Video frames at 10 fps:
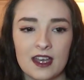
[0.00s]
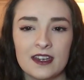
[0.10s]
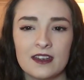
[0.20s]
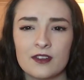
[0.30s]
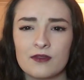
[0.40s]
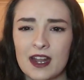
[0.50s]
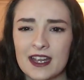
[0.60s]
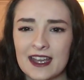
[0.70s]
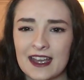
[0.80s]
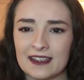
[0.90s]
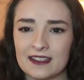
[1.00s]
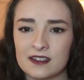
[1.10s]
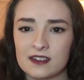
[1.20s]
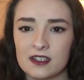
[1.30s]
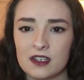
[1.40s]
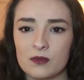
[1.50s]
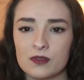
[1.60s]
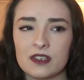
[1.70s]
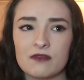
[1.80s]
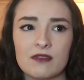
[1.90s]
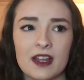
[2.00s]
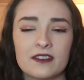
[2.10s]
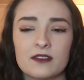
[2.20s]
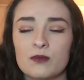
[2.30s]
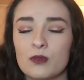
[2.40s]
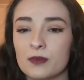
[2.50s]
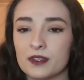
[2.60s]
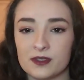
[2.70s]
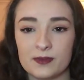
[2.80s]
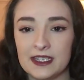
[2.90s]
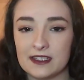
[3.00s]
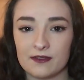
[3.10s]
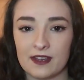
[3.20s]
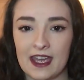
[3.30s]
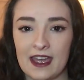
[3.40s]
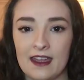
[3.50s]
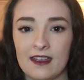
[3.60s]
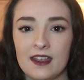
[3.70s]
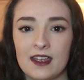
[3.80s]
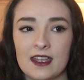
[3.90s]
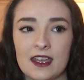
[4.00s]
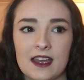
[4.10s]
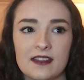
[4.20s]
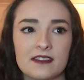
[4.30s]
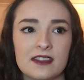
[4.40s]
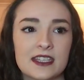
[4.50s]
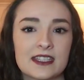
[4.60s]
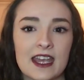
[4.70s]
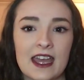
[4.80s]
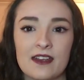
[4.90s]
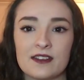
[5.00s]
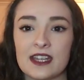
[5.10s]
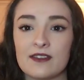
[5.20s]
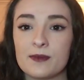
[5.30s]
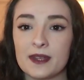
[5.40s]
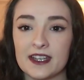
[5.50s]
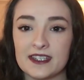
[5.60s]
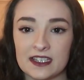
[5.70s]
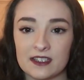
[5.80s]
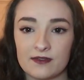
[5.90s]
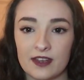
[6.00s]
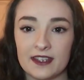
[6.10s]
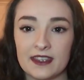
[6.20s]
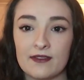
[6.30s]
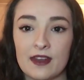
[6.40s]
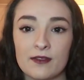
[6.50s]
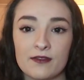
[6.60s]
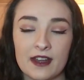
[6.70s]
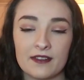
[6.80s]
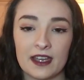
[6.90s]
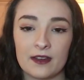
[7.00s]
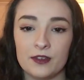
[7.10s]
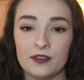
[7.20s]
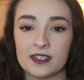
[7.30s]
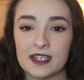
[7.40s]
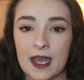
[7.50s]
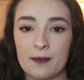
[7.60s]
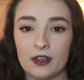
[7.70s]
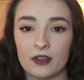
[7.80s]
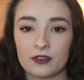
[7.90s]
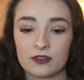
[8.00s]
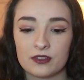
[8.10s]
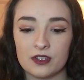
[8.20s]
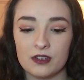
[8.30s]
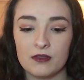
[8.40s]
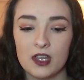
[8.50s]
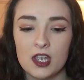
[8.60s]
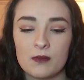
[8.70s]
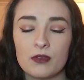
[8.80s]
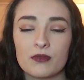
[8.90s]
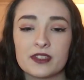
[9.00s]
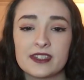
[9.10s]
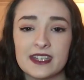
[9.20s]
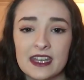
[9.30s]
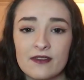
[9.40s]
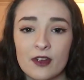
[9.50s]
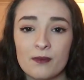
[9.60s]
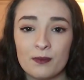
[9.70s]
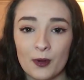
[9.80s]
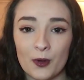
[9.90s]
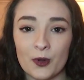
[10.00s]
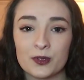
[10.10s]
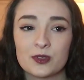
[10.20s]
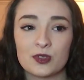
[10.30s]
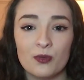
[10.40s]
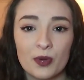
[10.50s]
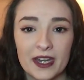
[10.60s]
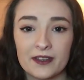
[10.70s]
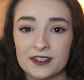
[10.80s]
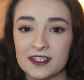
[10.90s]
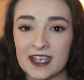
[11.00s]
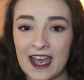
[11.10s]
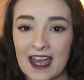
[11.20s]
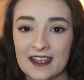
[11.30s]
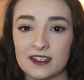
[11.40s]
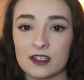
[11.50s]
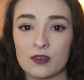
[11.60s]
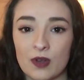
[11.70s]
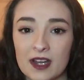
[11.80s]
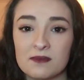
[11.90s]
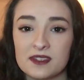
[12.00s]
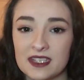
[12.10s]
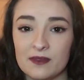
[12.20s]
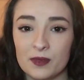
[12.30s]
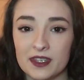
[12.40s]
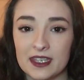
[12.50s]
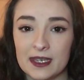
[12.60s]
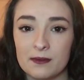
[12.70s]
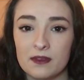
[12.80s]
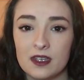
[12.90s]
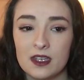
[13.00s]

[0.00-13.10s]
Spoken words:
in her right hand was a random woman's piece of hair. And this hair has never been identified, they've never found out who this hair belongs to. But Restivo brought someone else's hair to the crime scene with him.